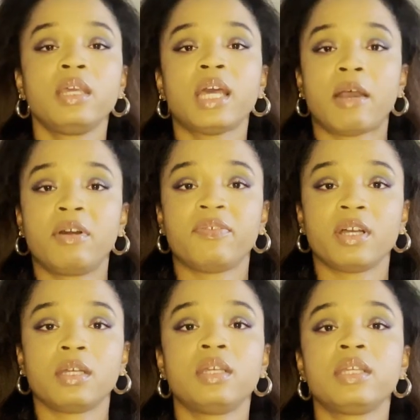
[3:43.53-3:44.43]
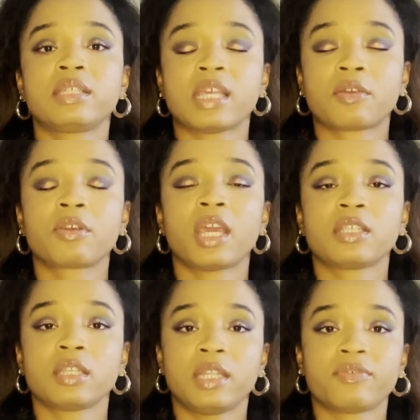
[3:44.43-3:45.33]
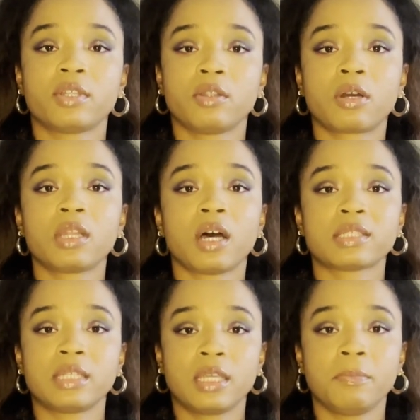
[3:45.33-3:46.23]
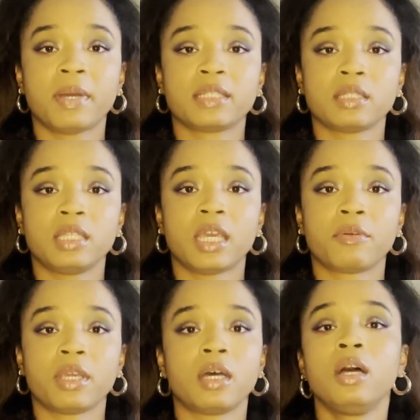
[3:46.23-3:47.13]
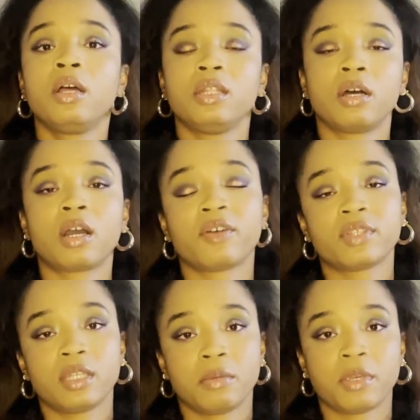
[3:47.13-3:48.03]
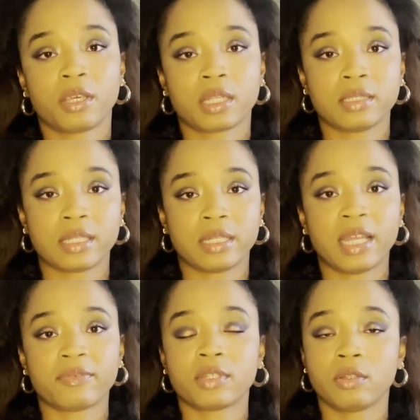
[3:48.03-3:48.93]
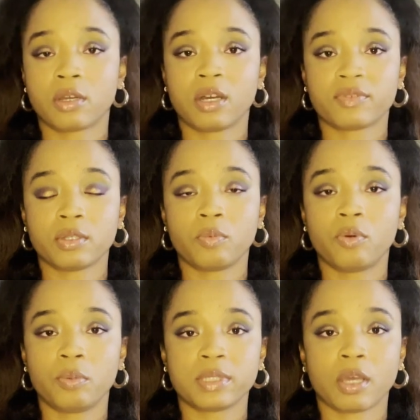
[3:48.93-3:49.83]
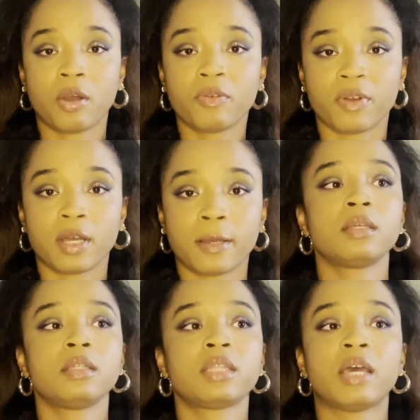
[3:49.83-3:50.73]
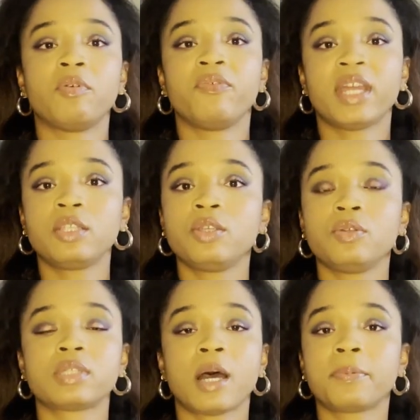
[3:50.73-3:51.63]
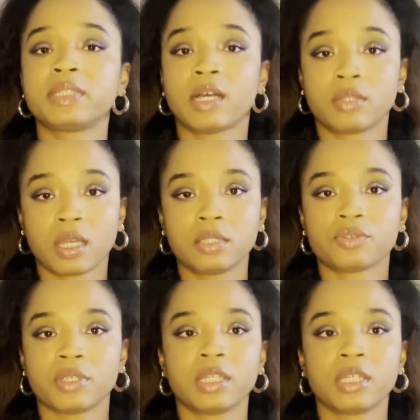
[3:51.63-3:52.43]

However, segregation left a long-lasting impact in the area long after the Americans had left and long after the war was over. There were venues up and down the country